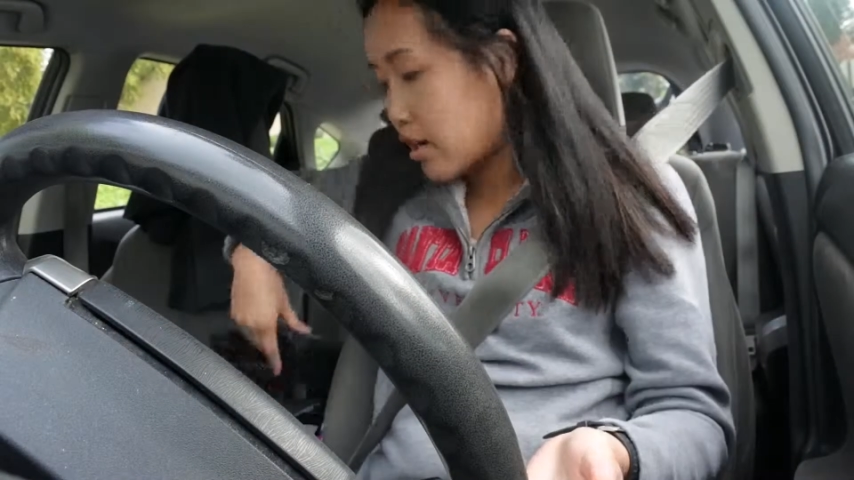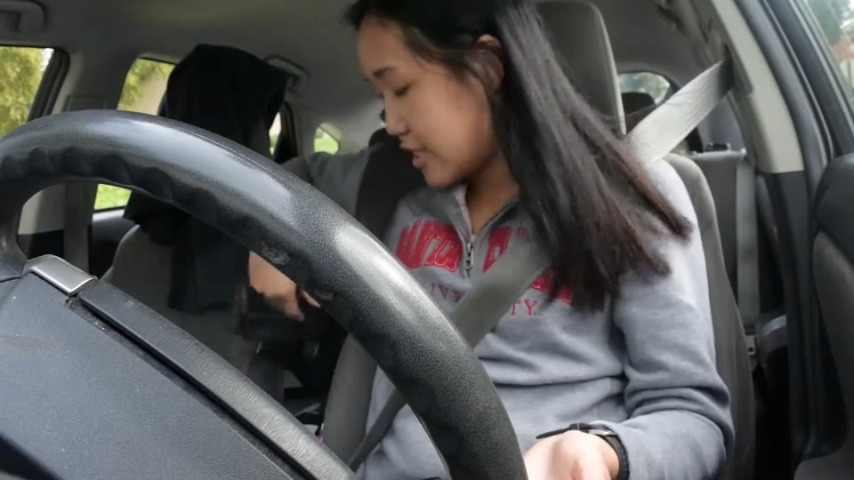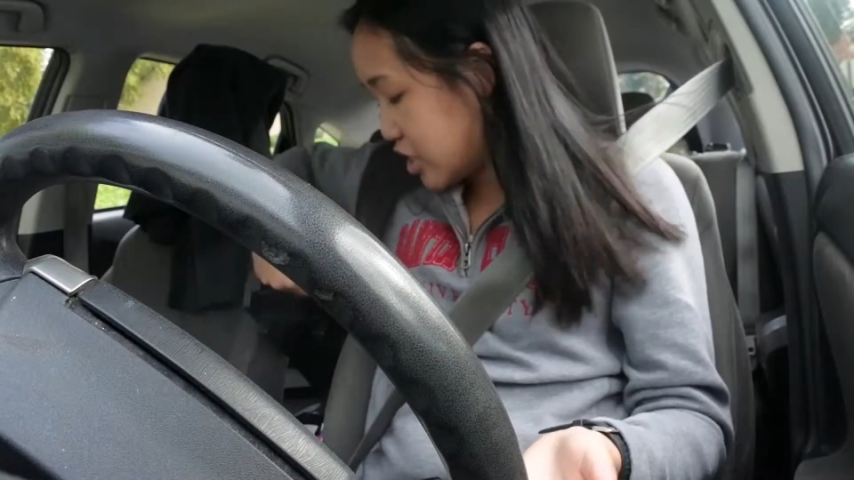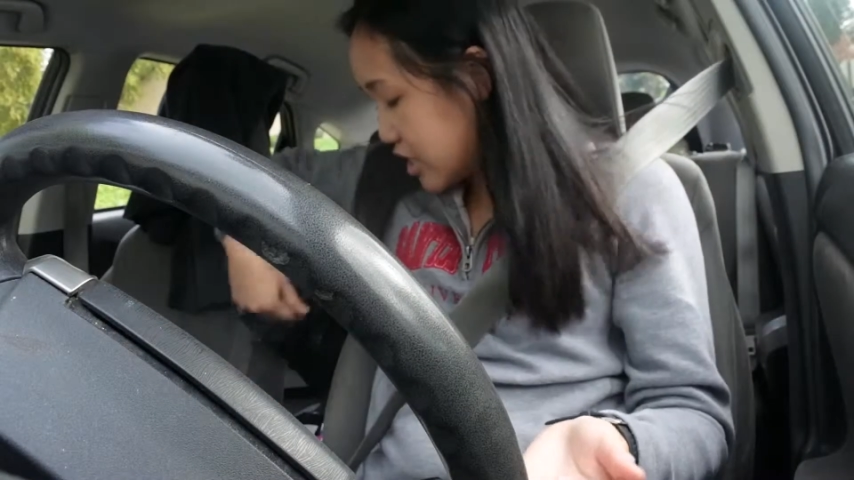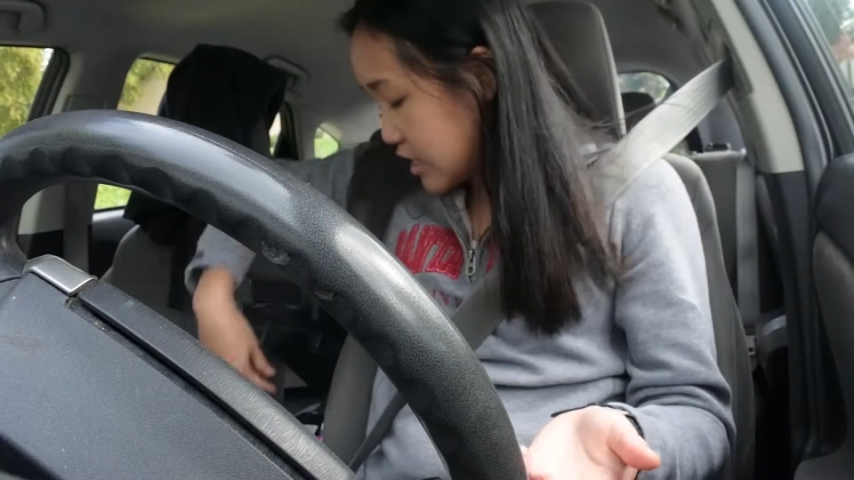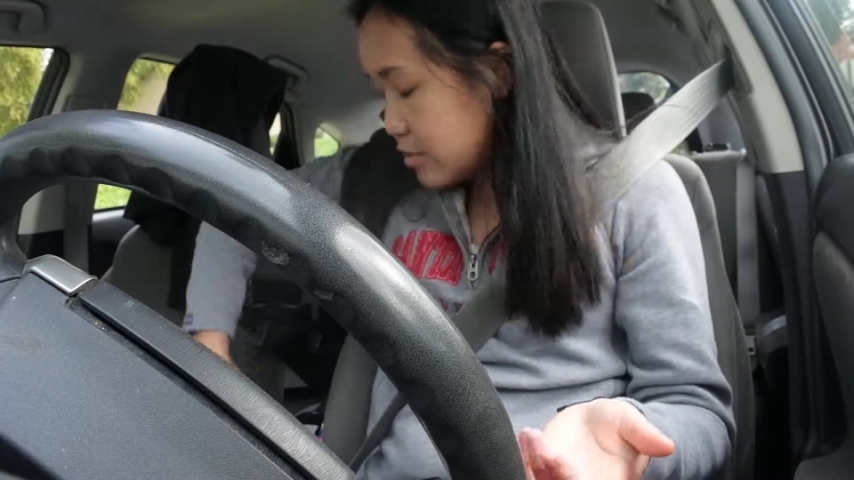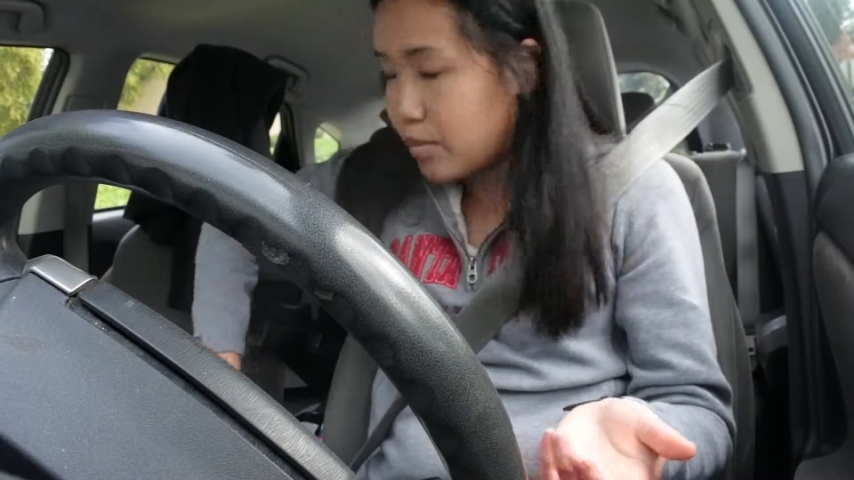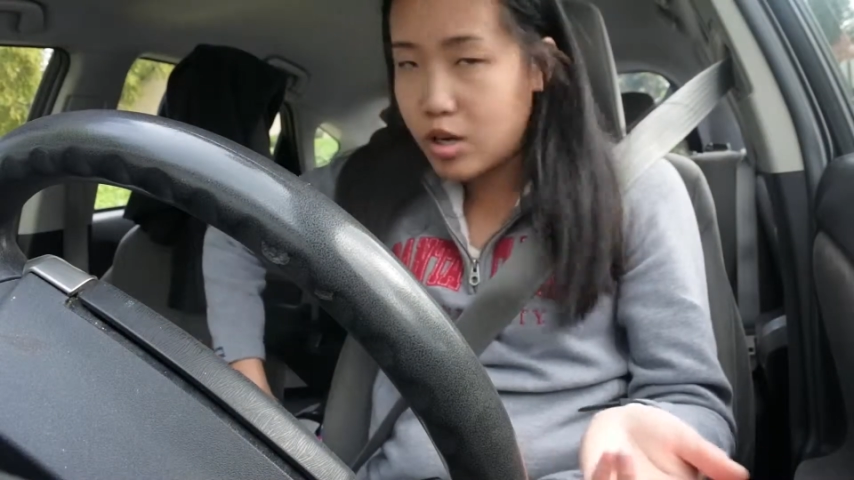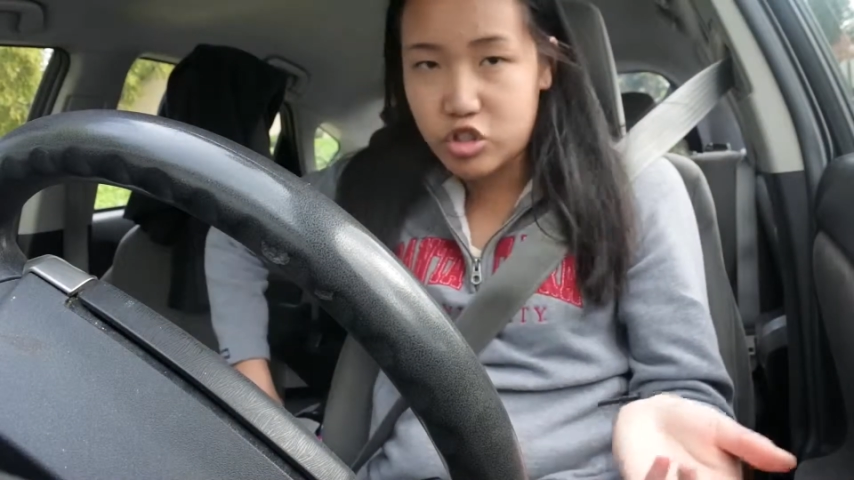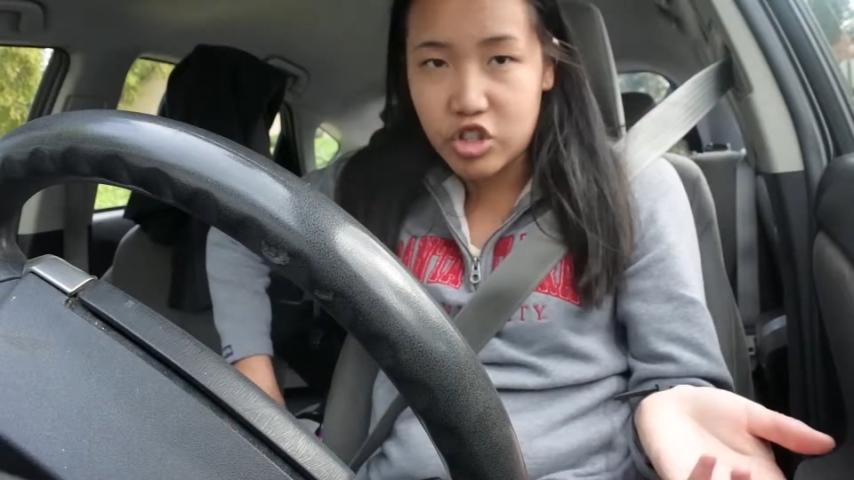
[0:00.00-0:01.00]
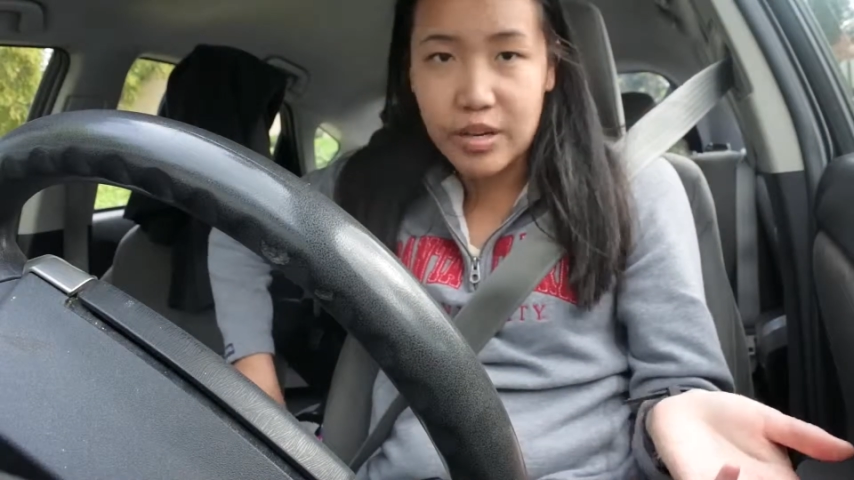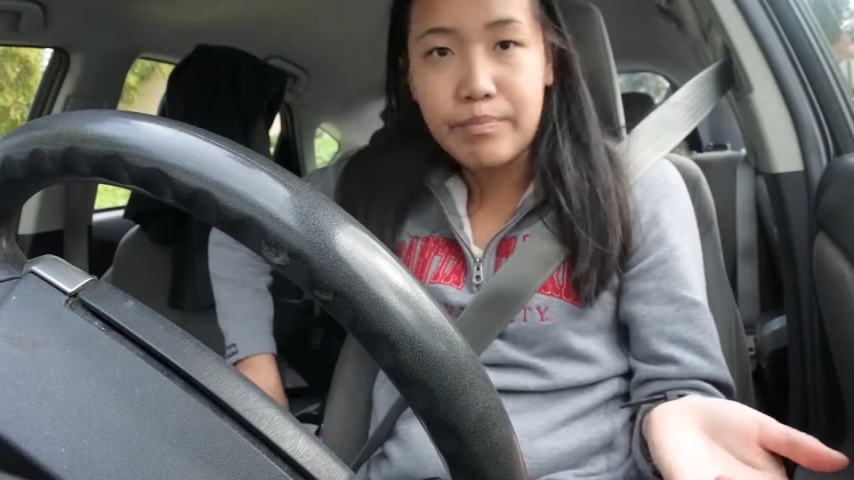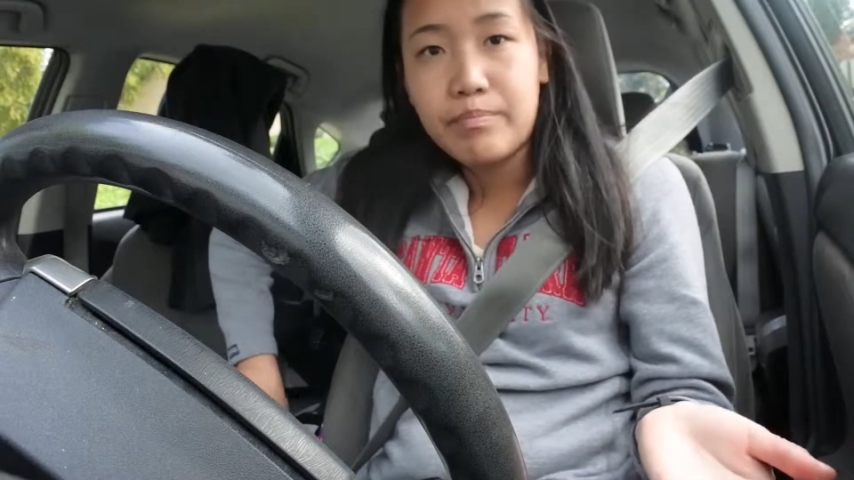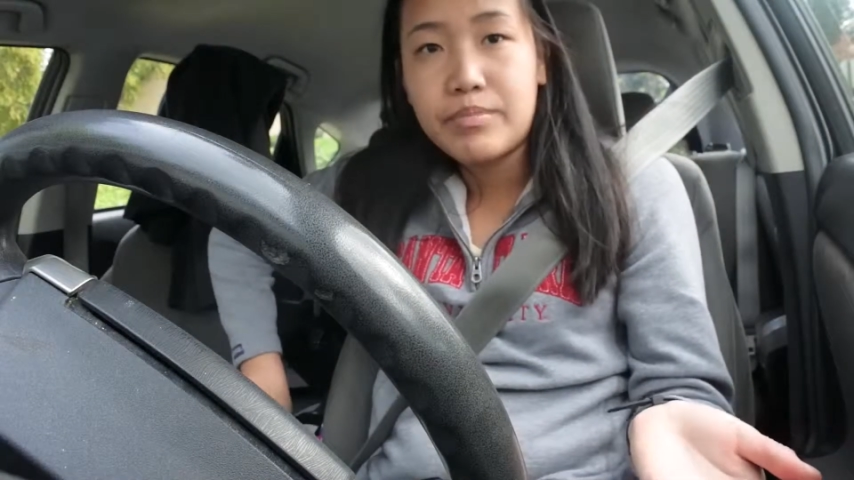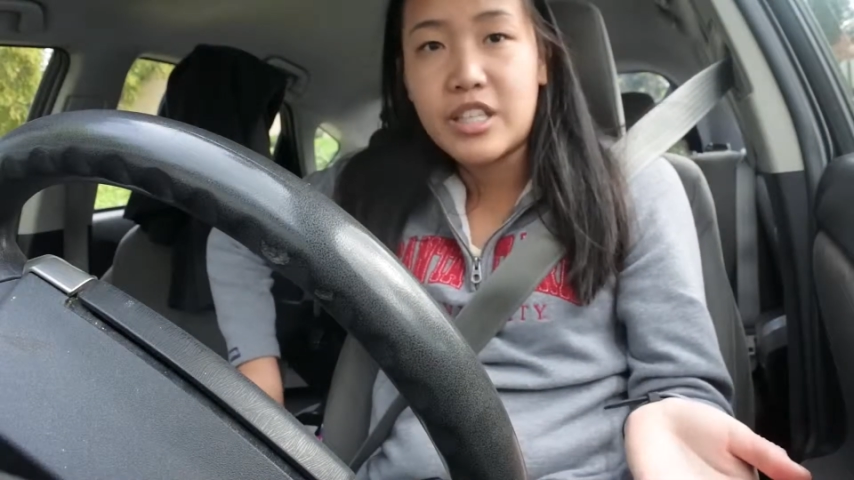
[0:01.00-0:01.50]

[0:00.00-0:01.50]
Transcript: on just a small trip